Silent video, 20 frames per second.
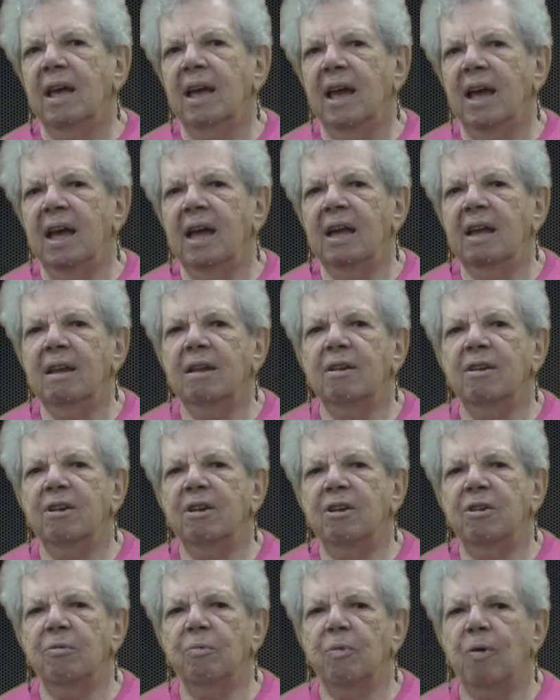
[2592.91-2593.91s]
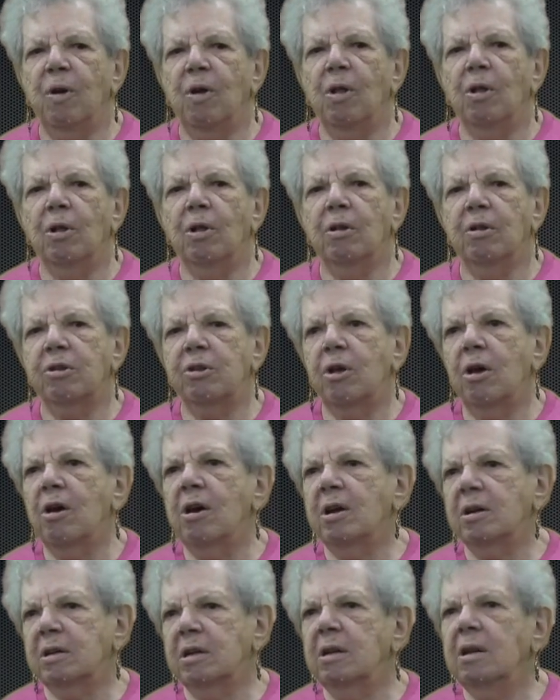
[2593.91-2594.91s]
and we all
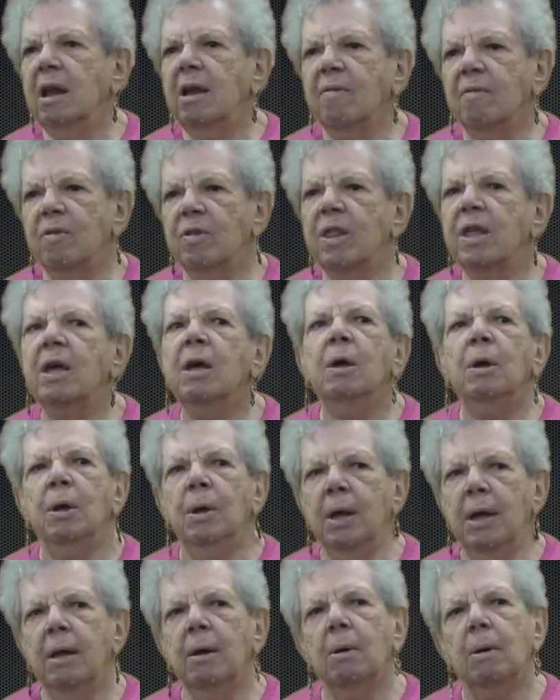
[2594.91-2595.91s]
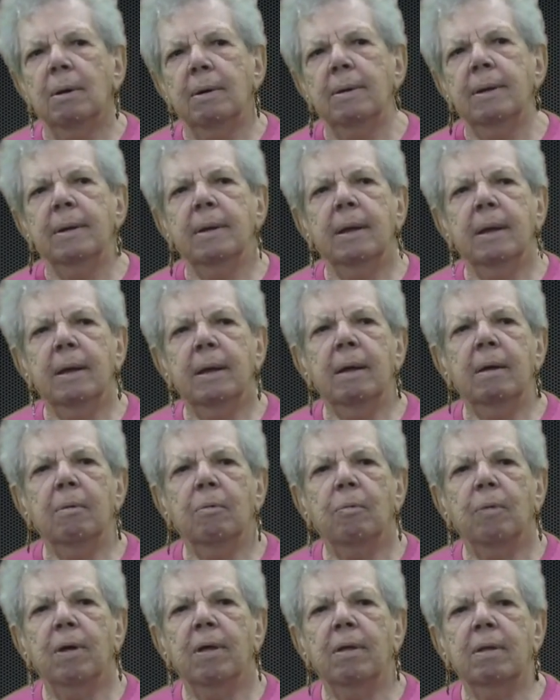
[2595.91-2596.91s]
talked and everything.
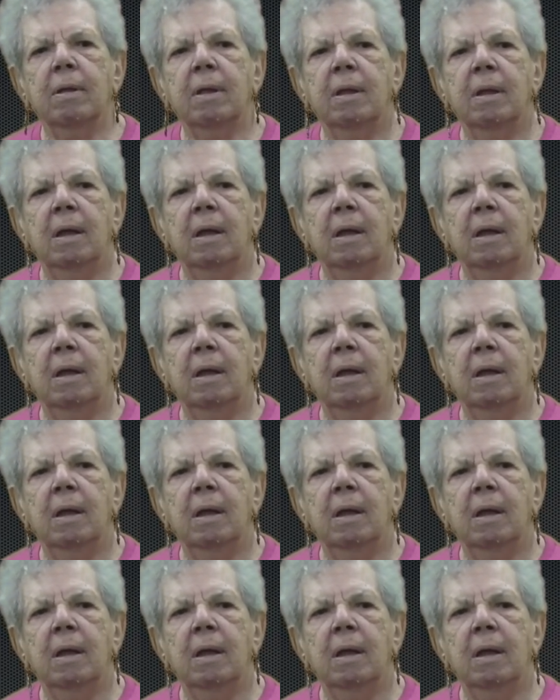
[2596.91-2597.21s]
Well,